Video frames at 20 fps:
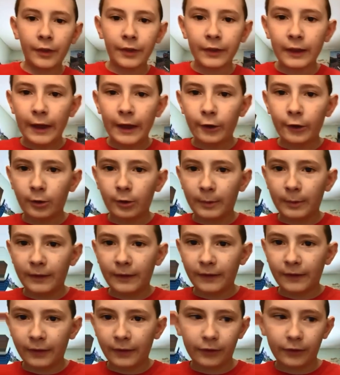Honestly, gotta
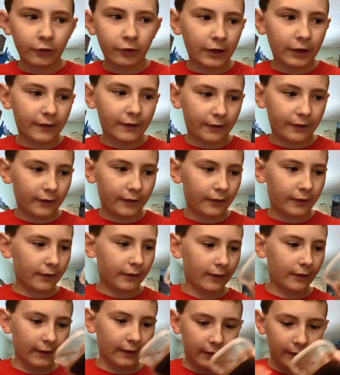admit, this is crazy.
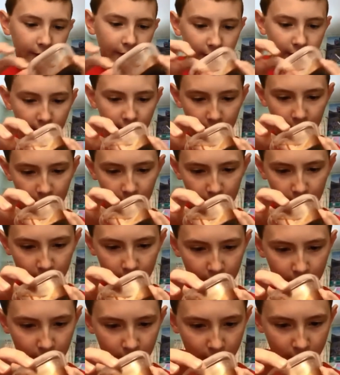Like,
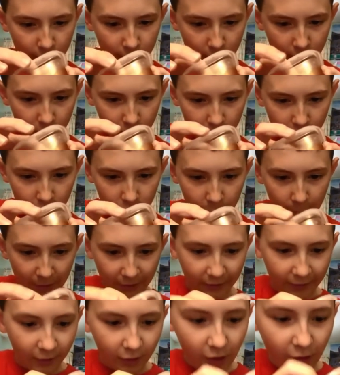oh
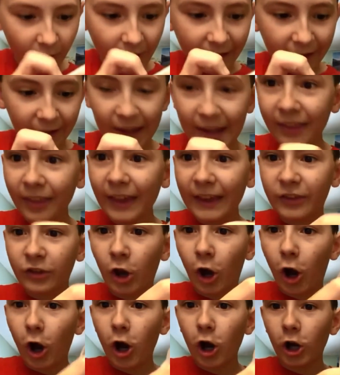my god, like, it's a
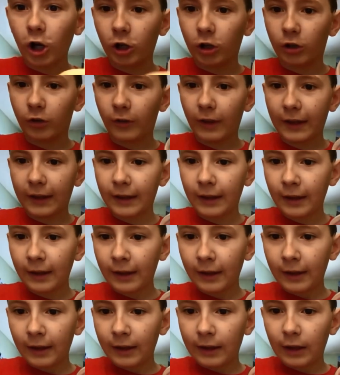tar. Like,
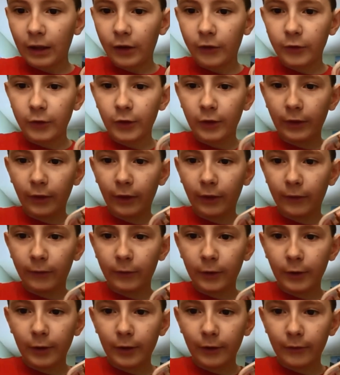if
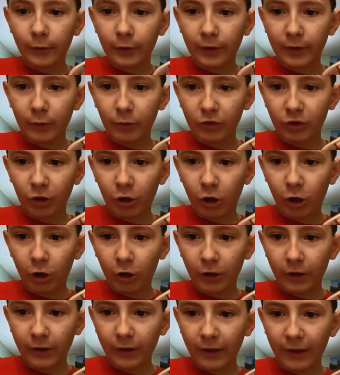you ever see what
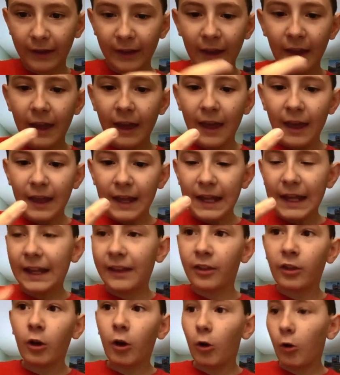tar is, like,
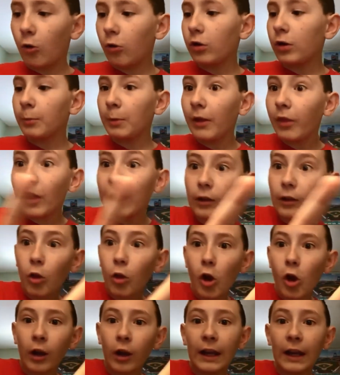it's cold, but like,
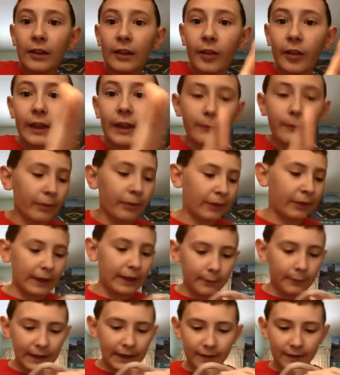look, it doesn't even
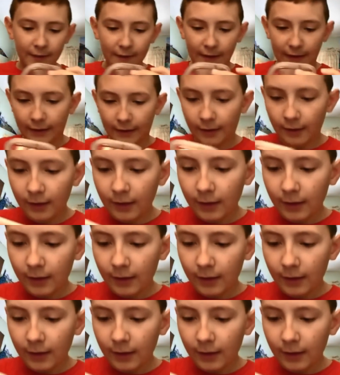leave anything.